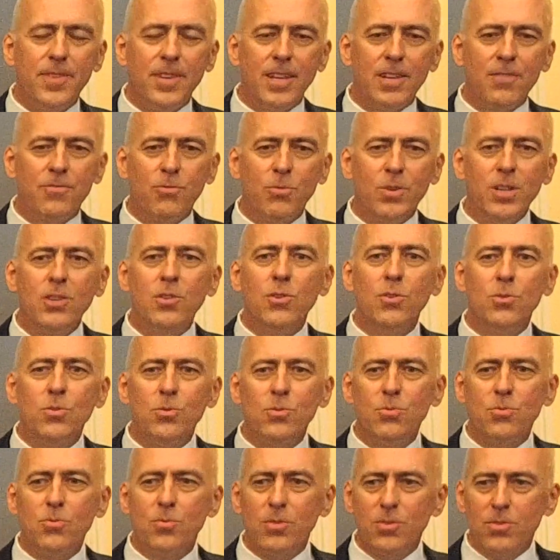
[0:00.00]
If we
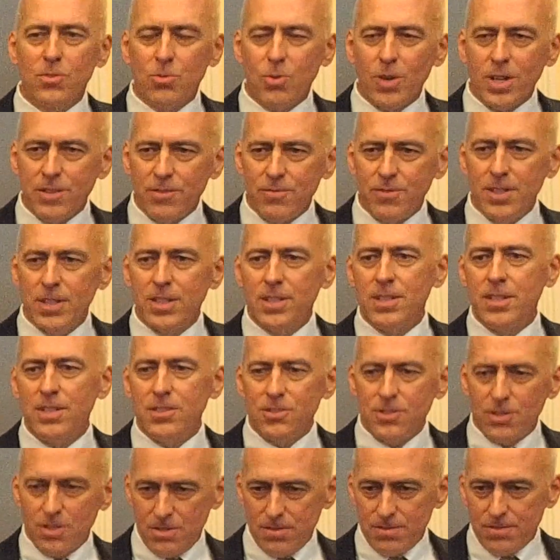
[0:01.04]
do Creative
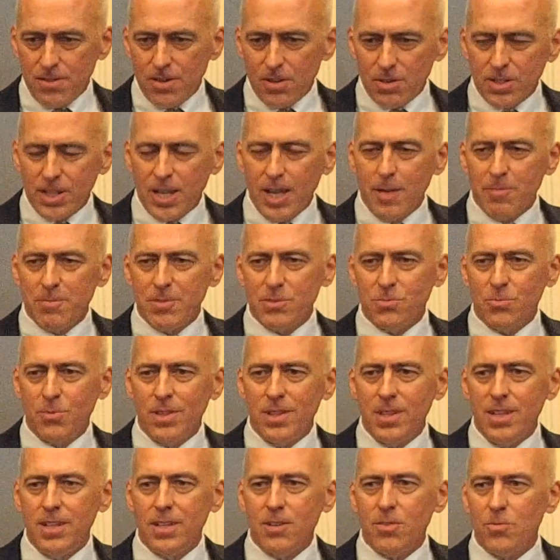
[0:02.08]
Village and our campus
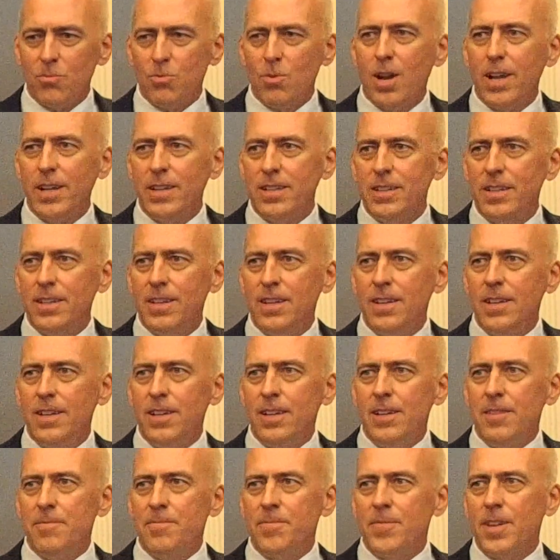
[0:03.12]
within it right,
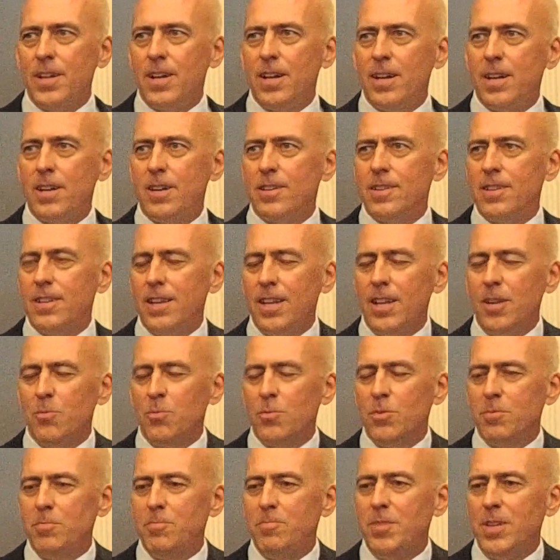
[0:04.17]
it
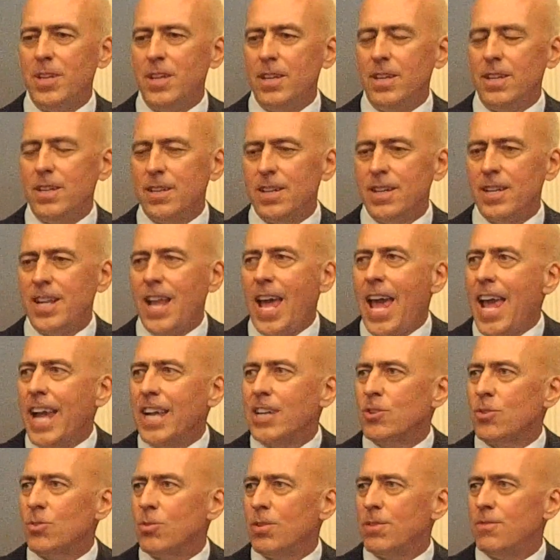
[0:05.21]
will be an
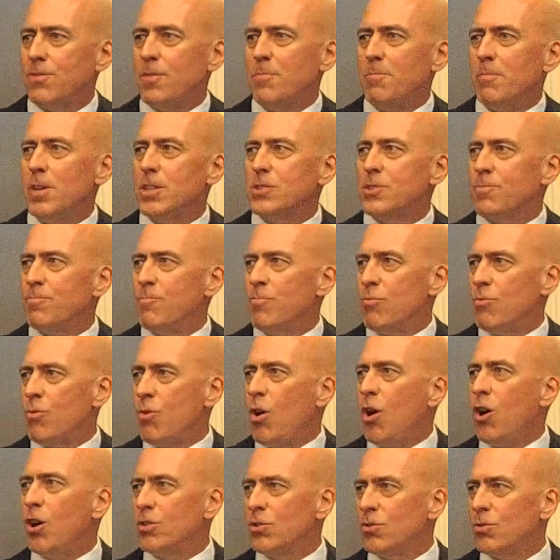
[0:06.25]
anchor of a much
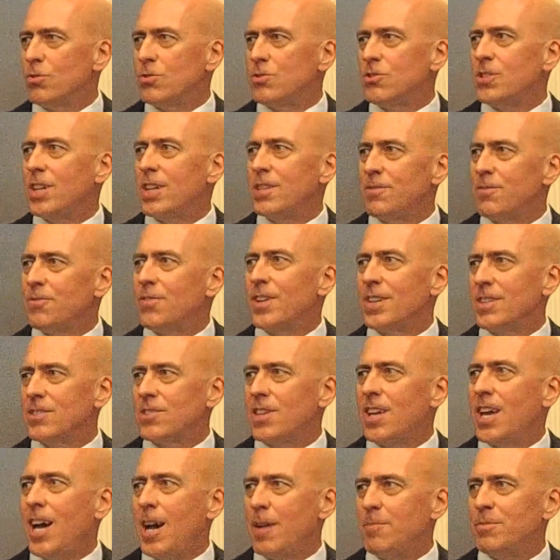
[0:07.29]
broader set of things
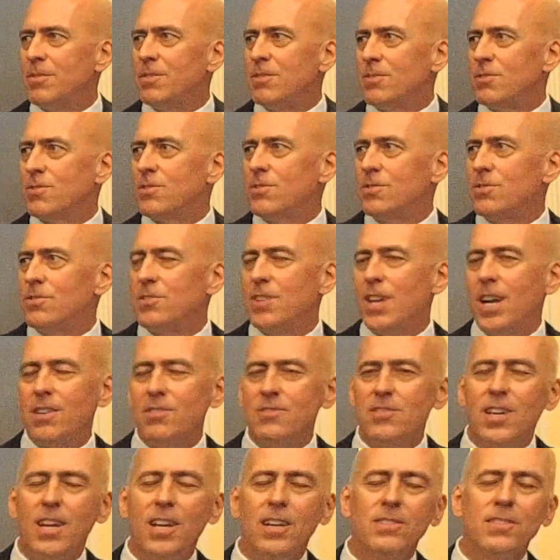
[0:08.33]
that happens
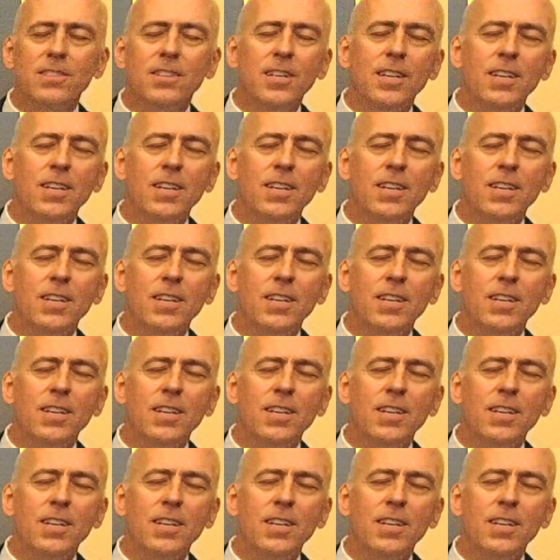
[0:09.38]
downtown.